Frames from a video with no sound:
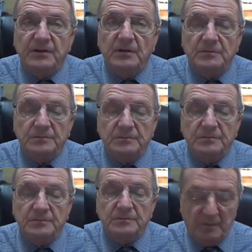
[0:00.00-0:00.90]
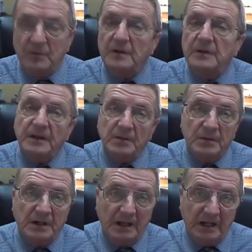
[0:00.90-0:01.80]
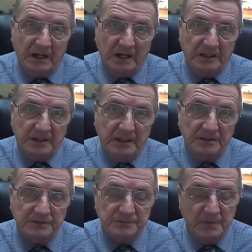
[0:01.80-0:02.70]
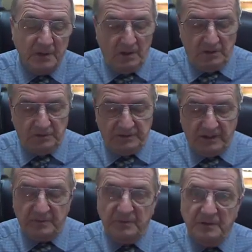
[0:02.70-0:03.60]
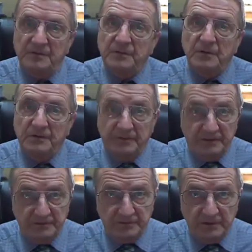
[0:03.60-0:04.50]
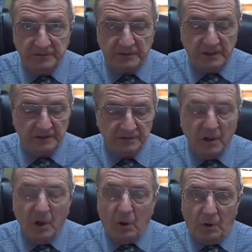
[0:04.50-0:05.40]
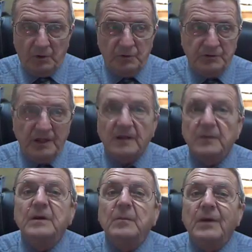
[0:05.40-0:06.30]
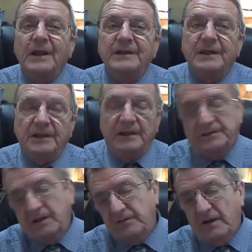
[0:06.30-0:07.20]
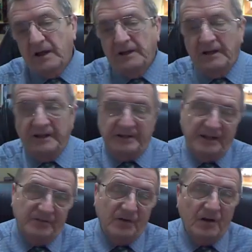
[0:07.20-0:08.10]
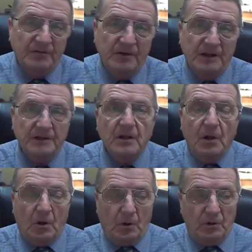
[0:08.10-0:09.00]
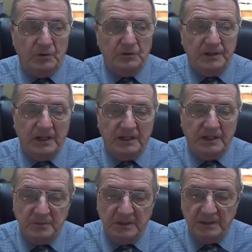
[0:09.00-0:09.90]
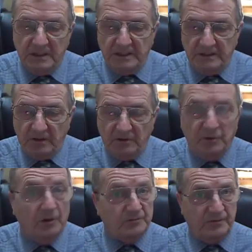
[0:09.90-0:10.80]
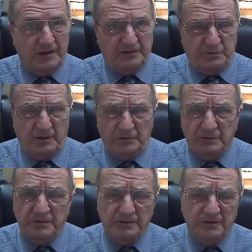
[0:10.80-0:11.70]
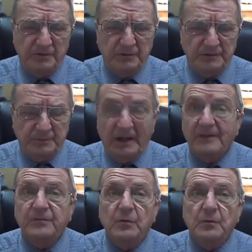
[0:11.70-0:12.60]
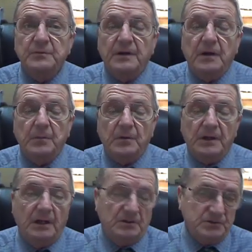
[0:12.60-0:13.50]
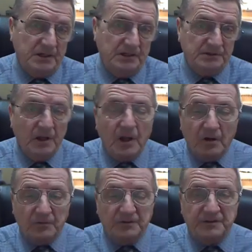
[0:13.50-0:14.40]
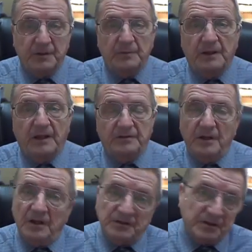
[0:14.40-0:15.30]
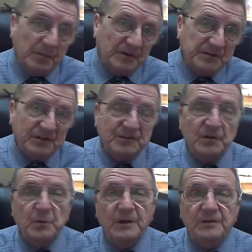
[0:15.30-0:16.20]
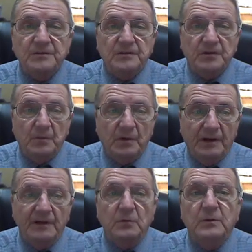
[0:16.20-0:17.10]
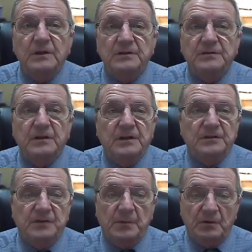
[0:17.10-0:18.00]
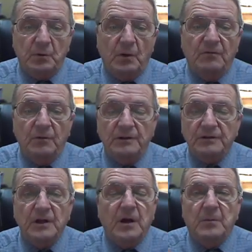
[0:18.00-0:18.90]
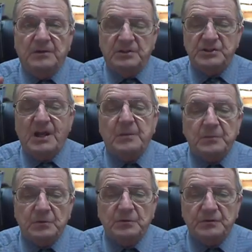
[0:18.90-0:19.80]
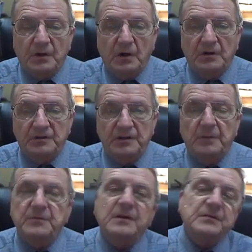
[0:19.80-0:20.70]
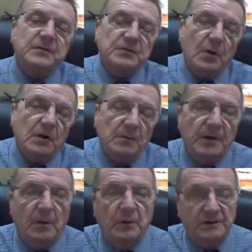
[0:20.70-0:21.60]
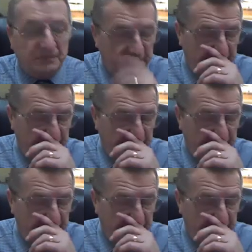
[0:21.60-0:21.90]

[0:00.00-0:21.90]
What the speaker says: video, and remember, you're either taking me in an online class, you're taking me in a fully face-to-face class, or you're taking me in a blended class, half online, half offline, or you're taking me in adult fast track. Those are the different platforms that Harper College has for the same class. Some are 16 weeks, some are 8 weeks, some are 12 weeks, but the chapters are the same. So let's first talk about what is